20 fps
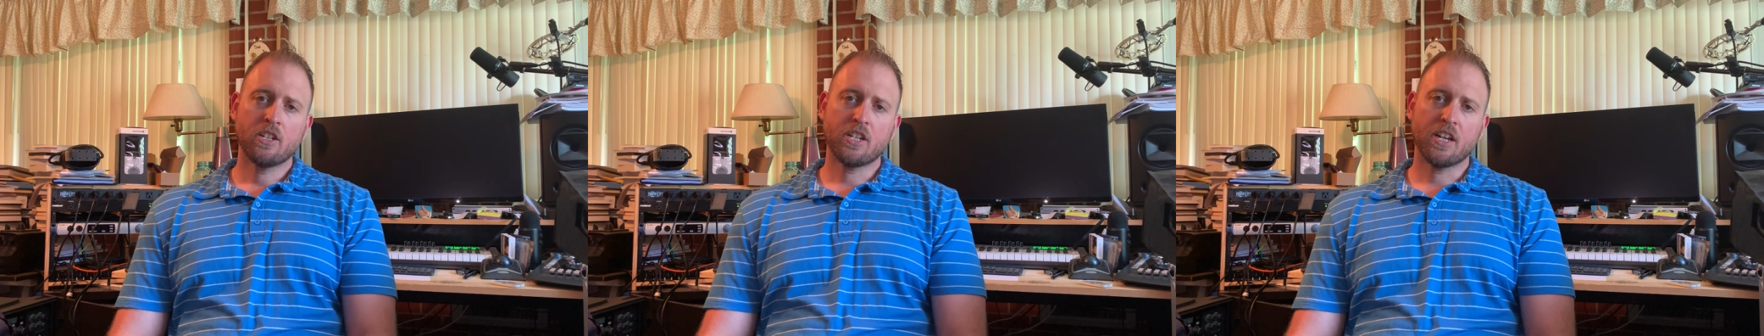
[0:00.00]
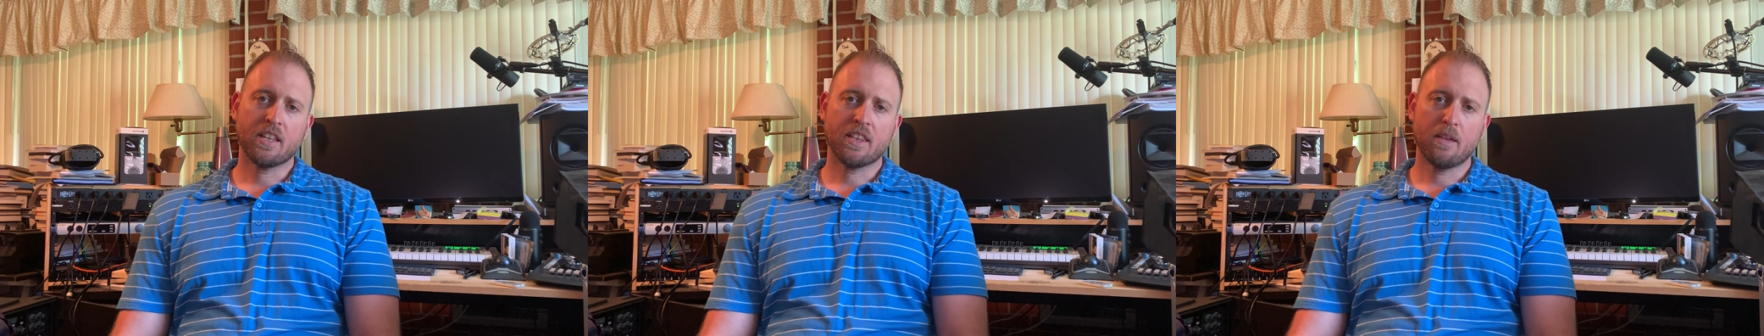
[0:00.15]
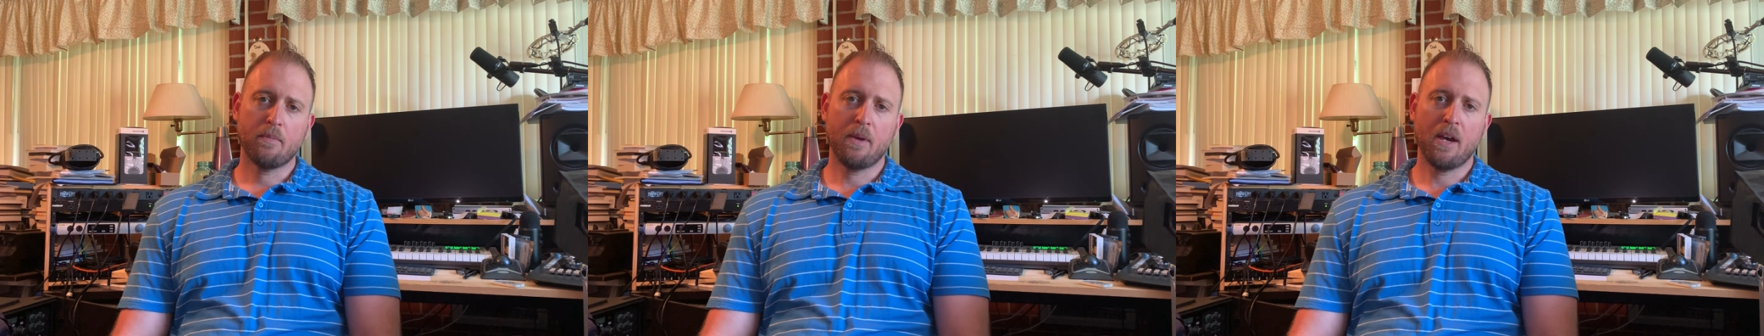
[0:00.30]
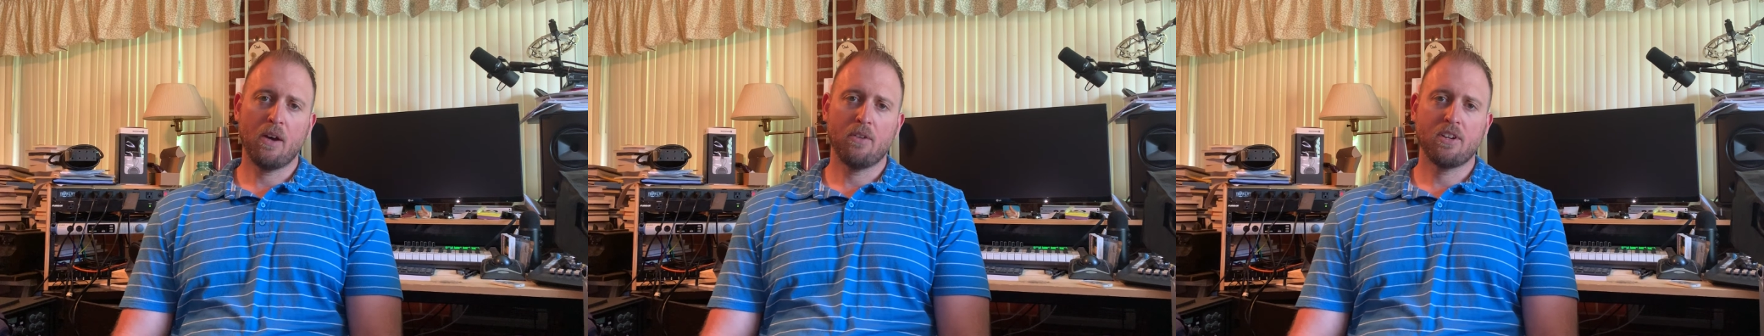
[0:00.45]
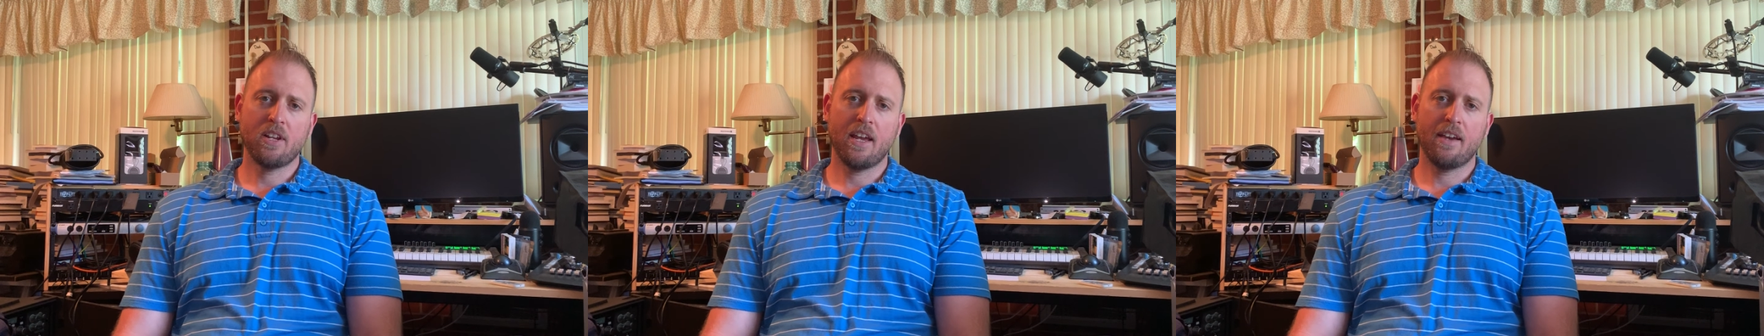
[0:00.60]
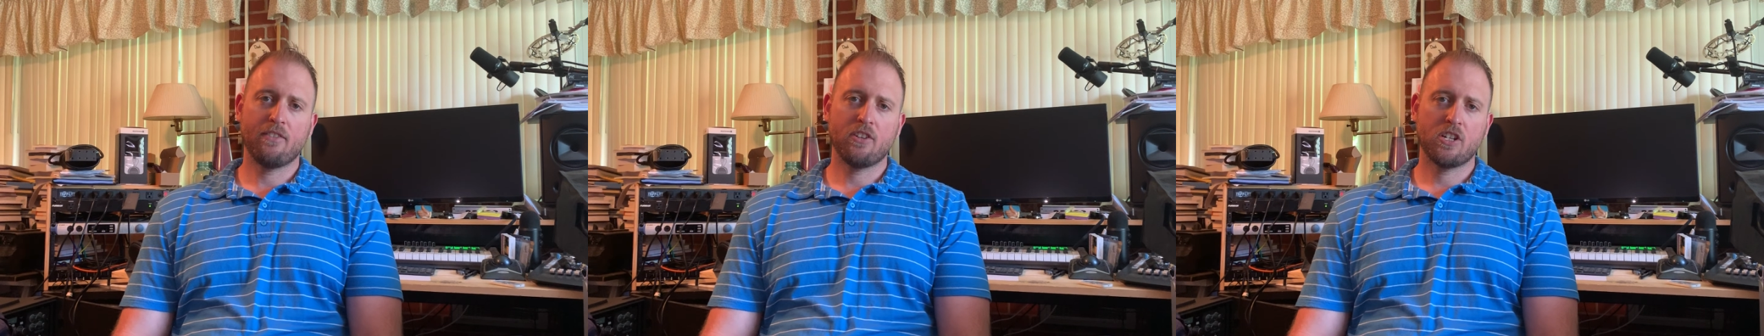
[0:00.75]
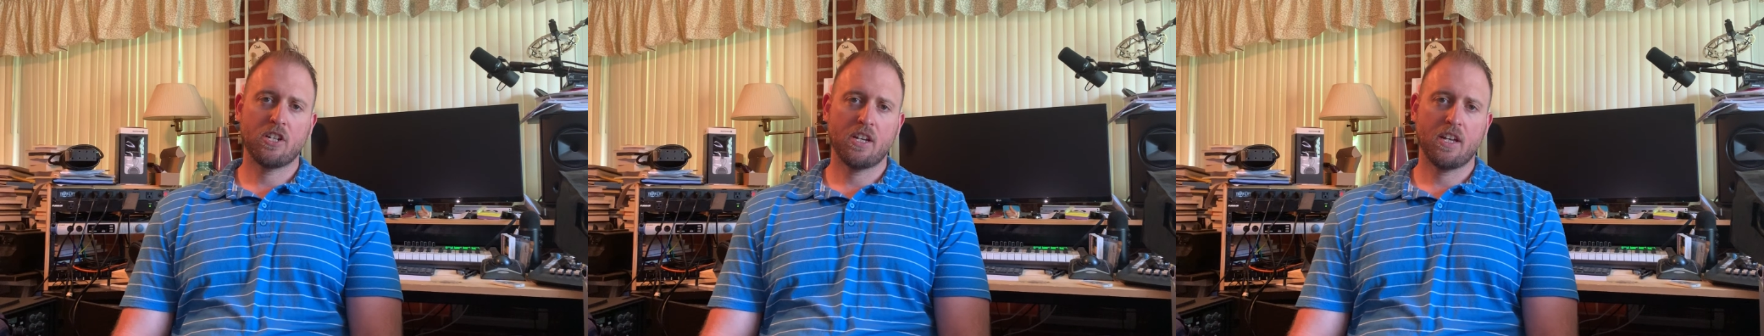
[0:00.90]
check them out when you
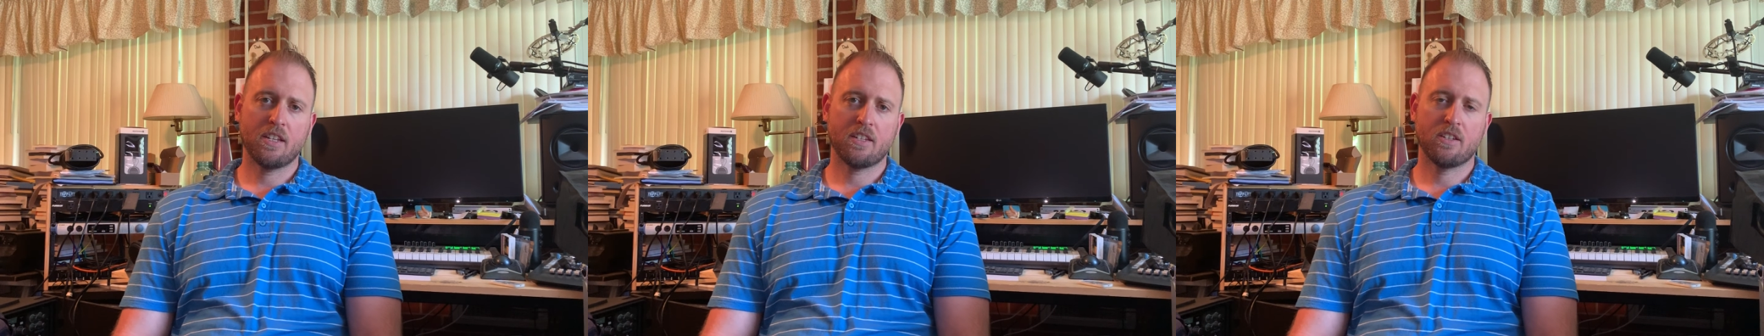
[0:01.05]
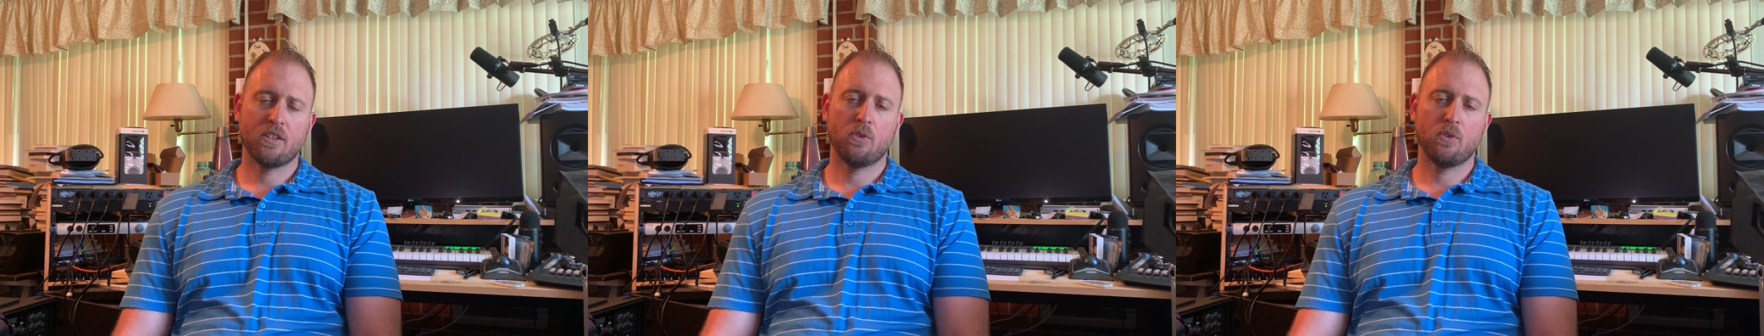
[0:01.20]
have a chance,